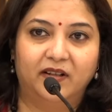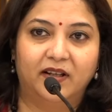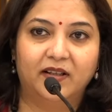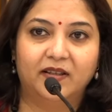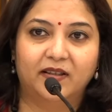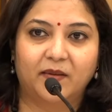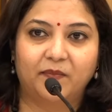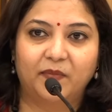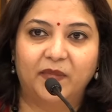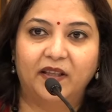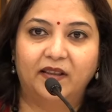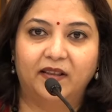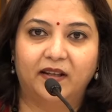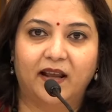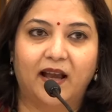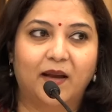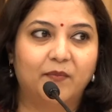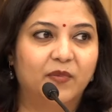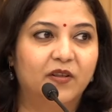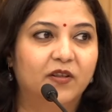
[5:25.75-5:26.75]
It's something that
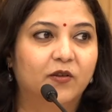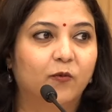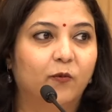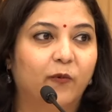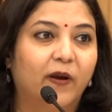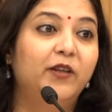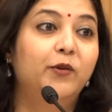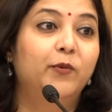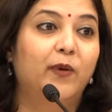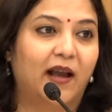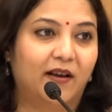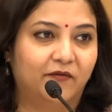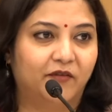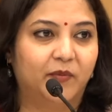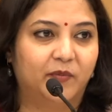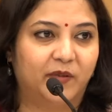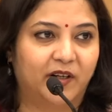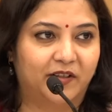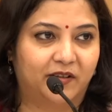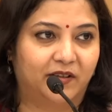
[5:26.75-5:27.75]
happens when you have
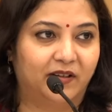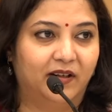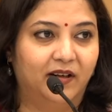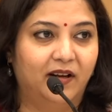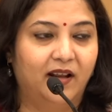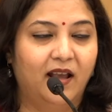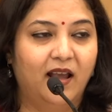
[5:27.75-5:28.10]
depression.